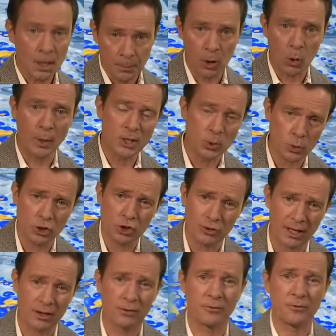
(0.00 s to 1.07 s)
But the winds will
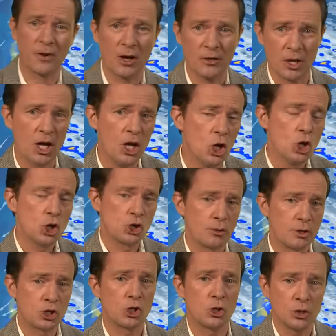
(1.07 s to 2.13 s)
strengthen further
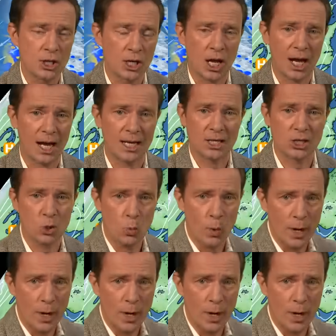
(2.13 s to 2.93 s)
during Tuesday night and into